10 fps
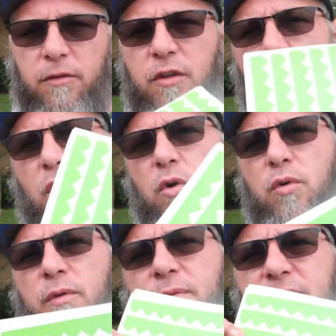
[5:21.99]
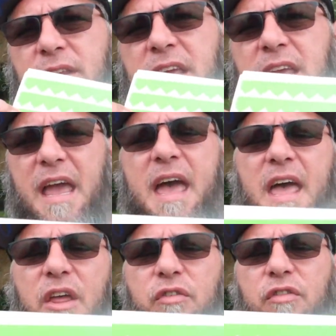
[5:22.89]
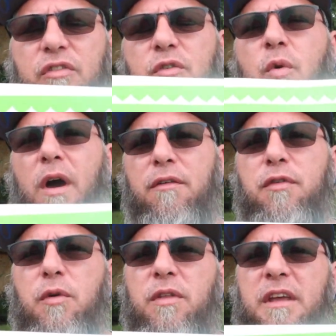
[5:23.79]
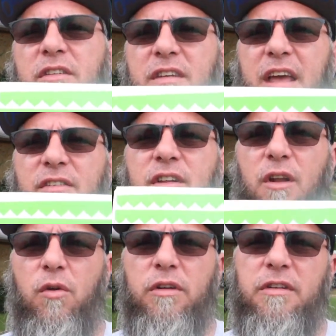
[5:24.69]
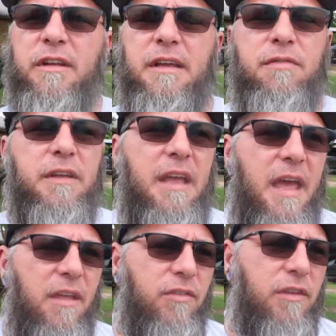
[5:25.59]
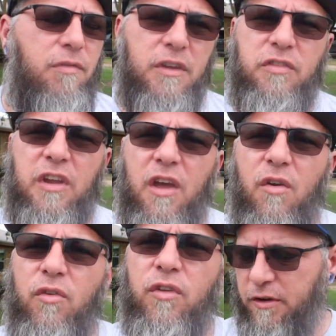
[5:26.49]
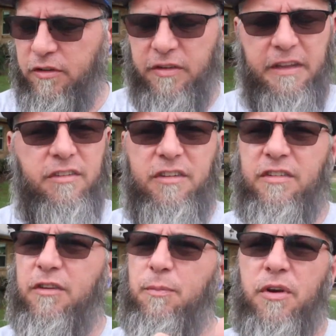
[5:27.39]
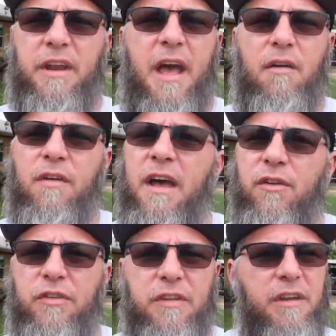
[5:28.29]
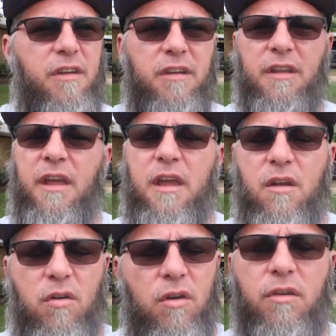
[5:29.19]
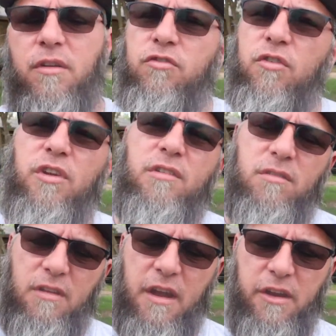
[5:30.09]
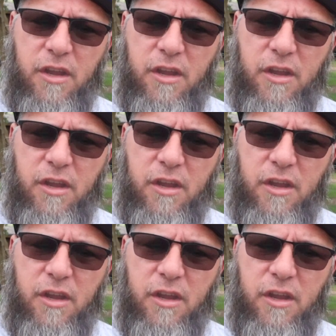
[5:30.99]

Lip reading: So he has quite a few of these. He has the lotus leaf, he has the fish scales. It's just a printed out vinyl sticker. You lay it on, shoot it, and there you